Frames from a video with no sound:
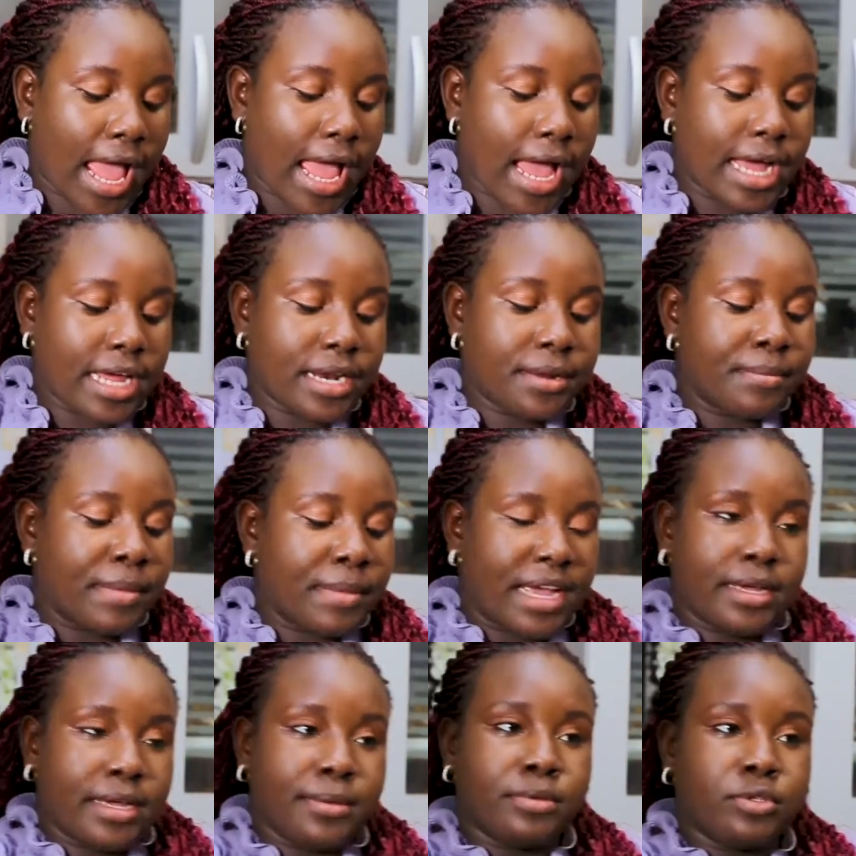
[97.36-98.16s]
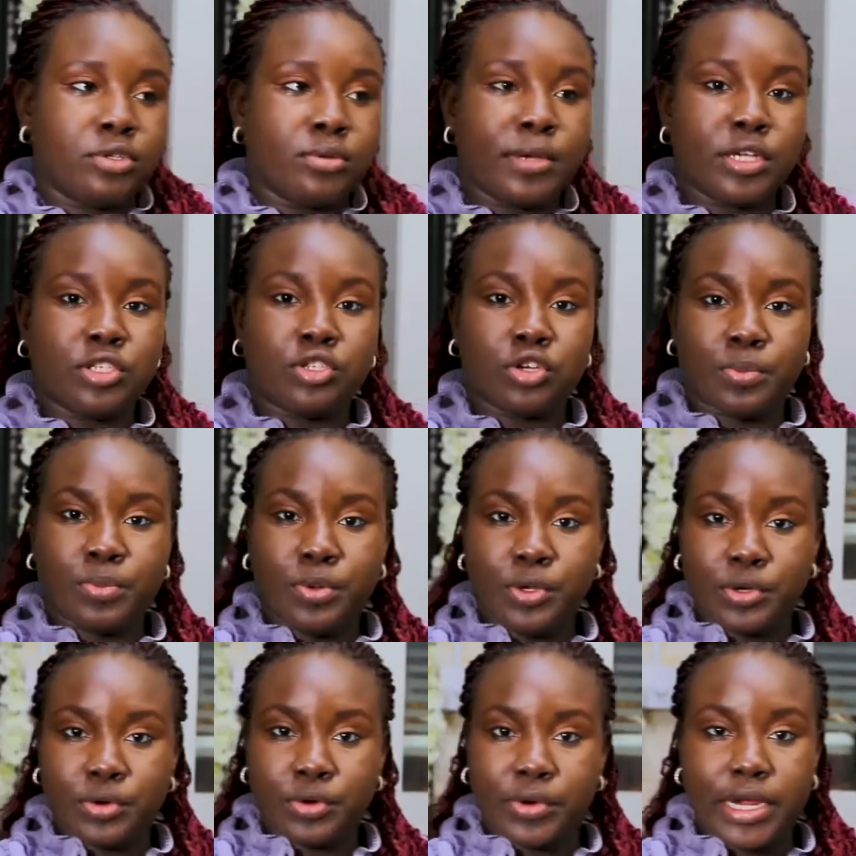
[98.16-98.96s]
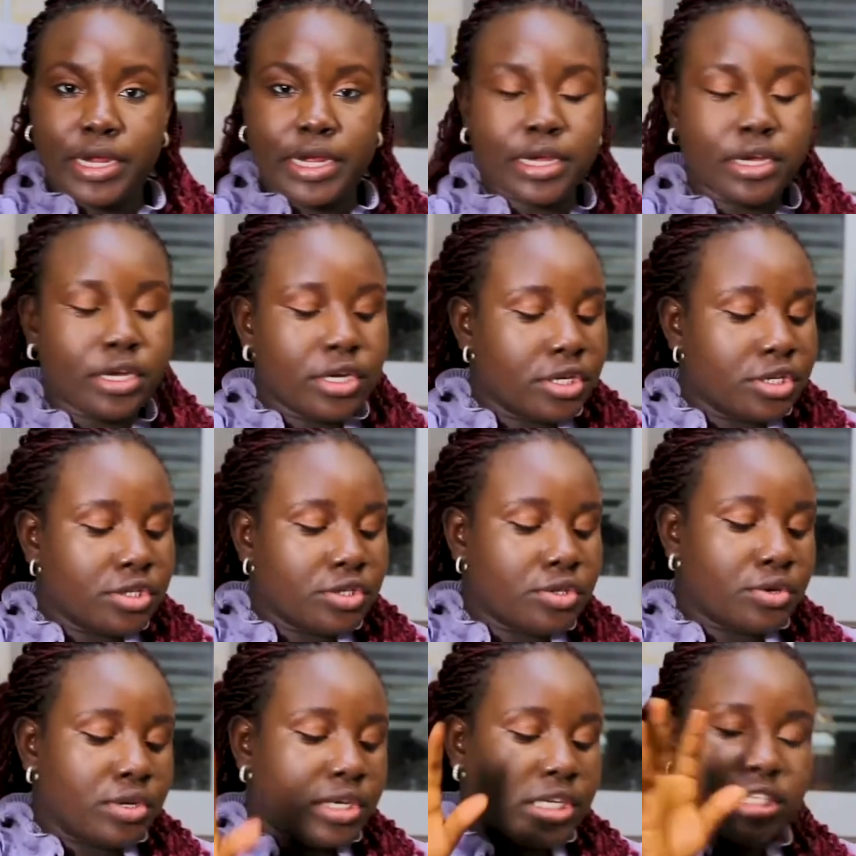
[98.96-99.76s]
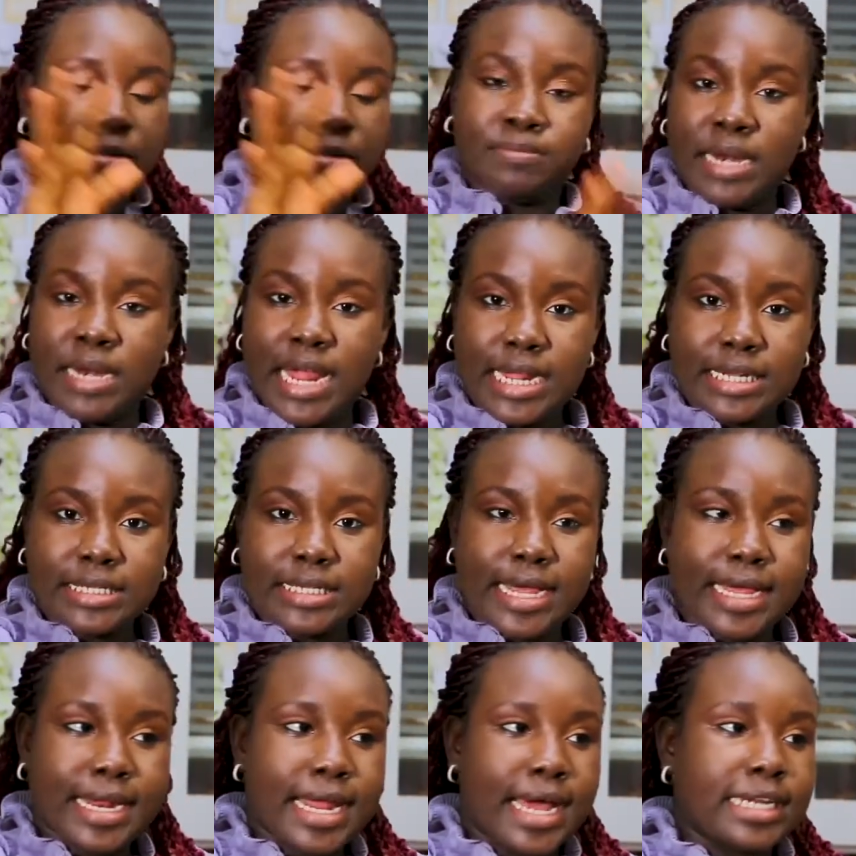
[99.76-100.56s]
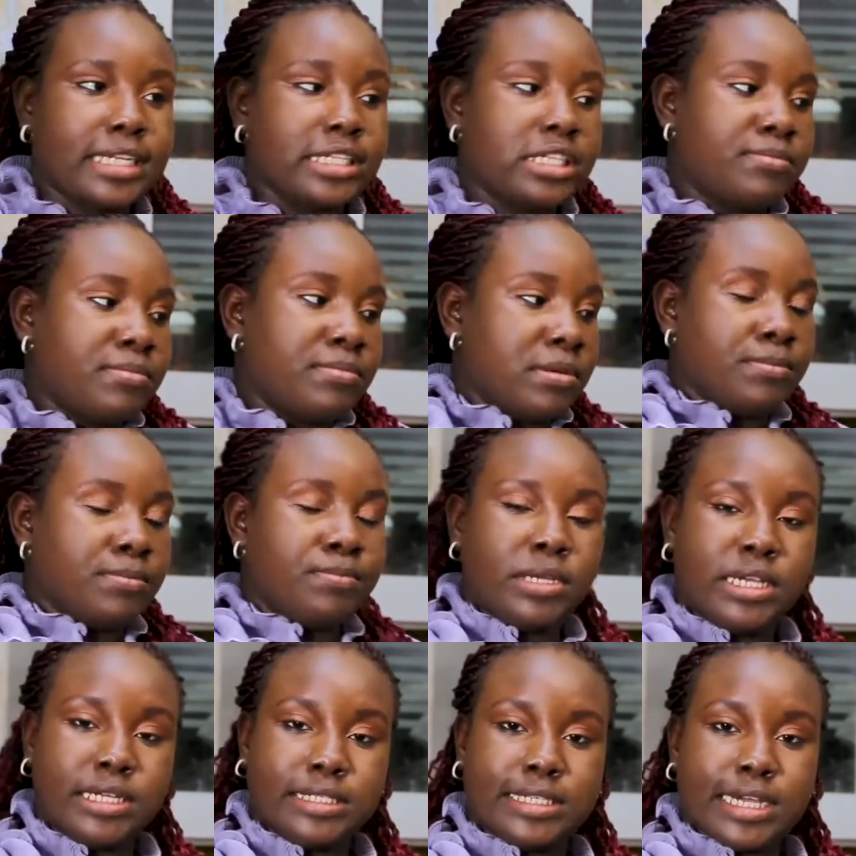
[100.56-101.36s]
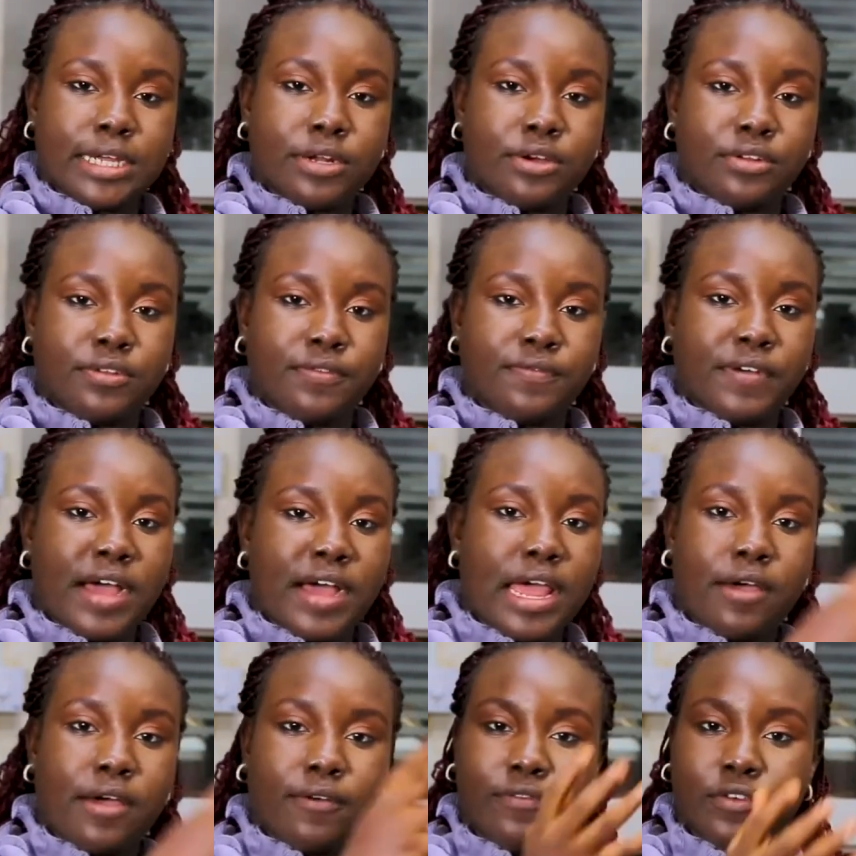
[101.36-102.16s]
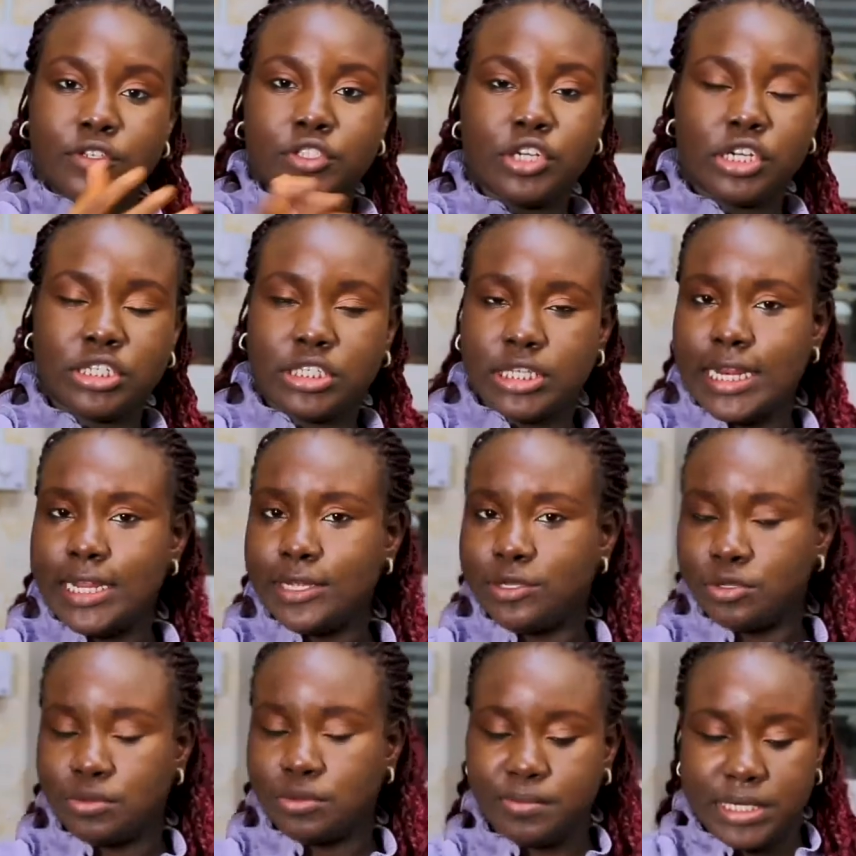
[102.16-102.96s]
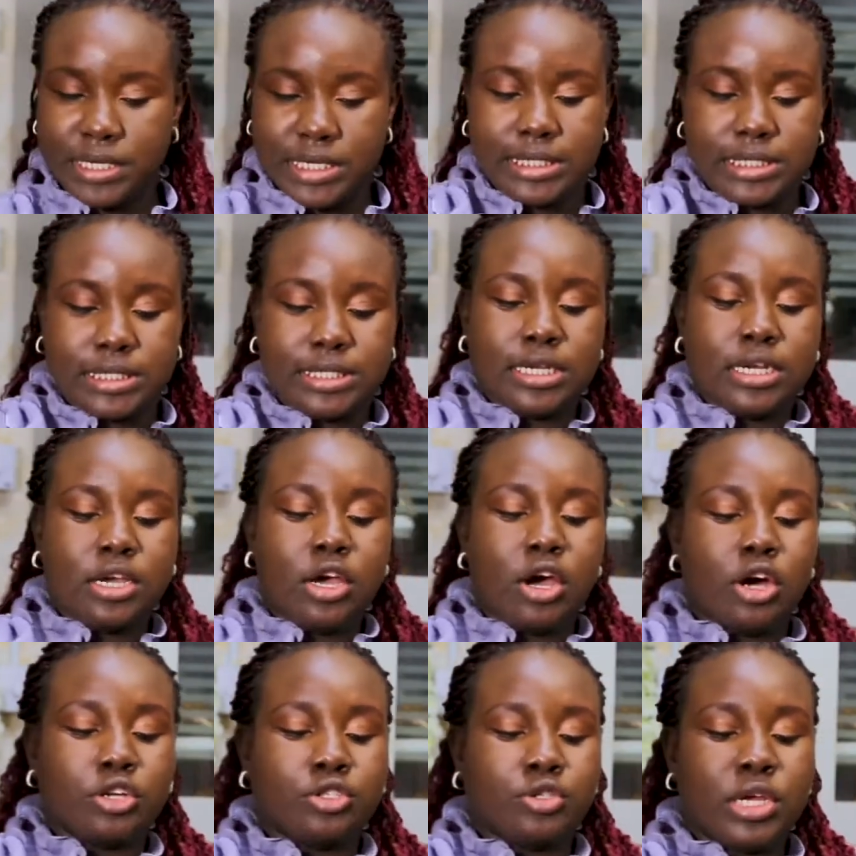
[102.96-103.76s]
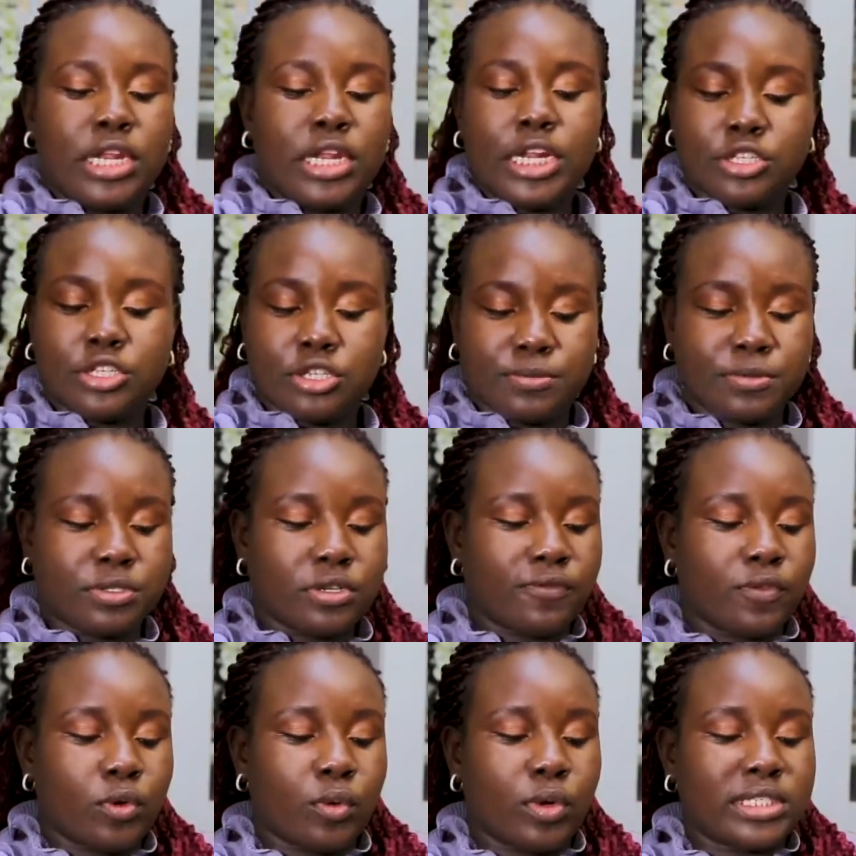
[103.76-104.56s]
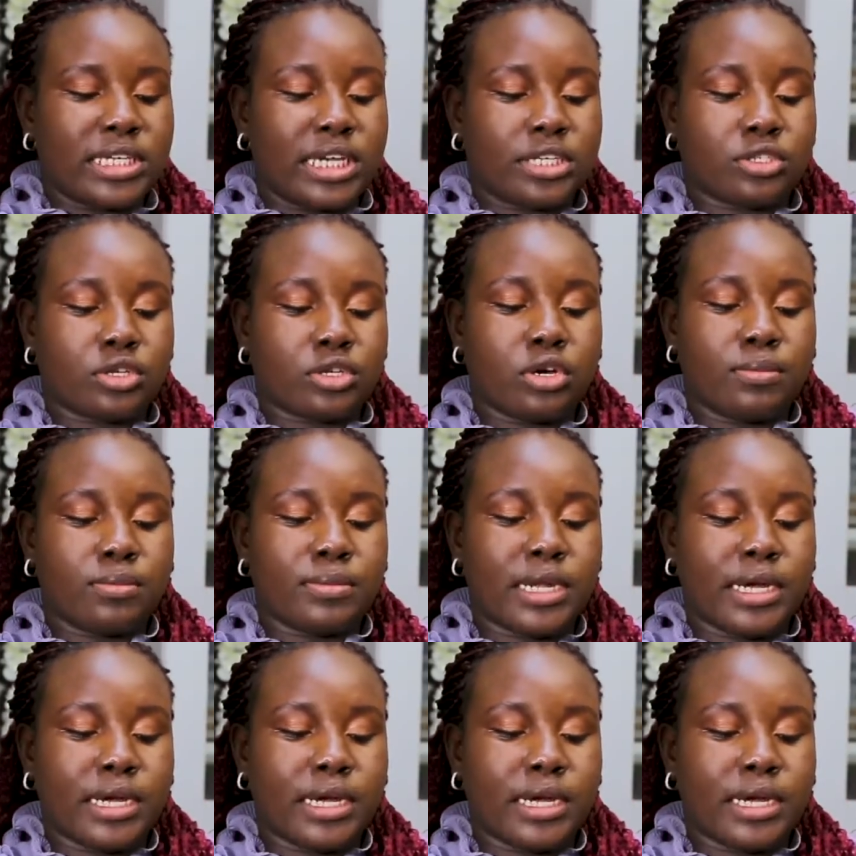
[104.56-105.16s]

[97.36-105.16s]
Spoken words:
add my tomato puree, so it's blended and it's been heated on the fire for just a little bit until a little bit of the water has come